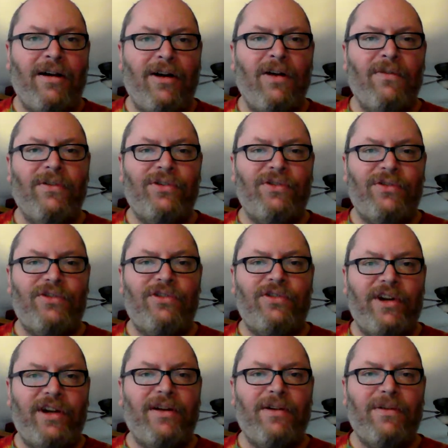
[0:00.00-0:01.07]
Harvest
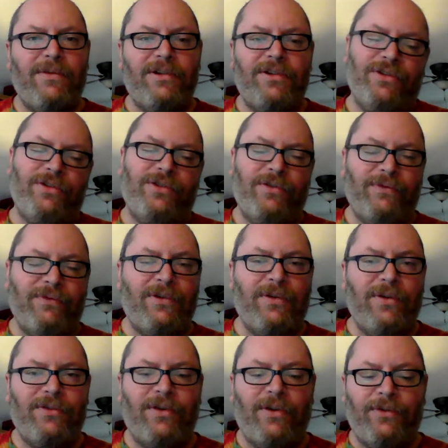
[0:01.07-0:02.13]
sticker, which is of
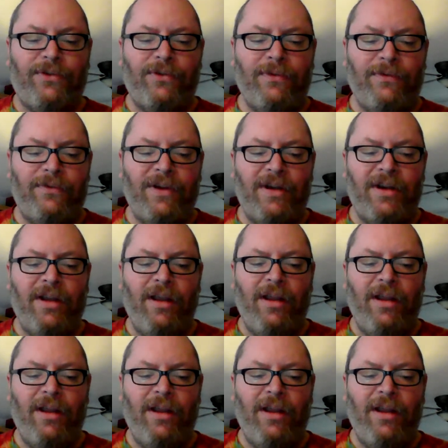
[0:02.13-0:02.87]
course also fake.